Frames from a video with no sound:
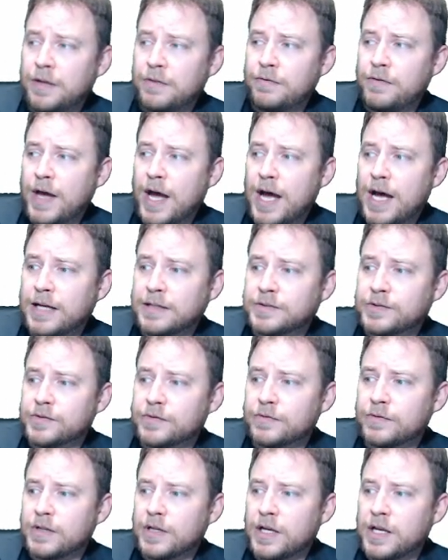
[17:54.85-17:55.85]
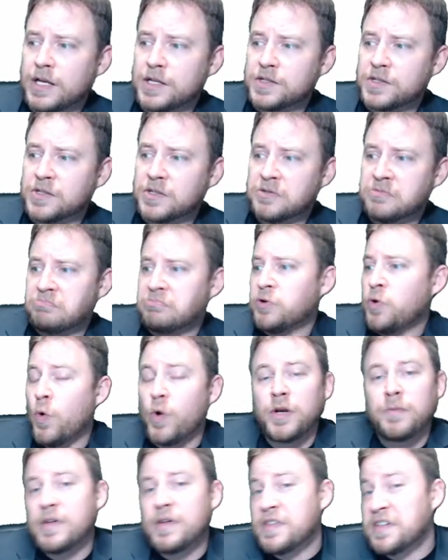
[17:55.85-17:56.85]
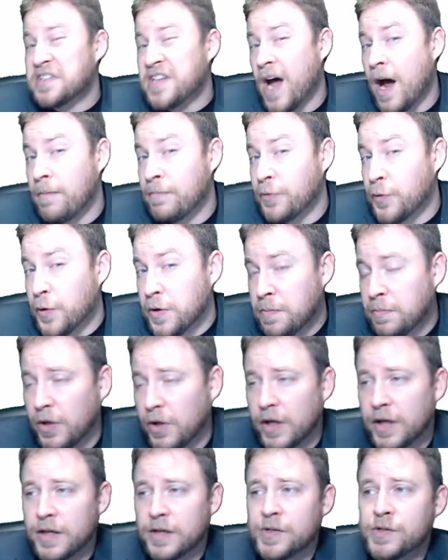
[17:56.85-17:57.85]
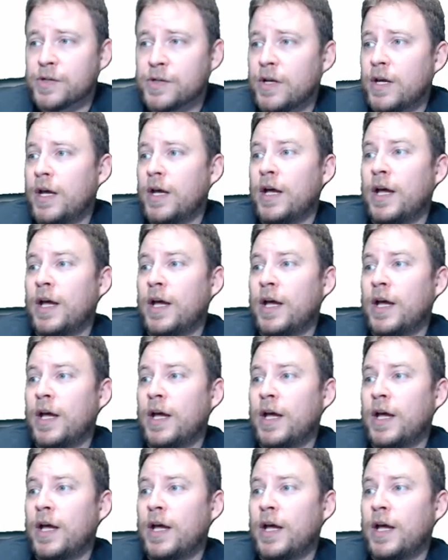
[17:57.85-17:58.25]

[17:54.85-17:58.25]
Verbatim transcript: that it's going to be the top 3 players.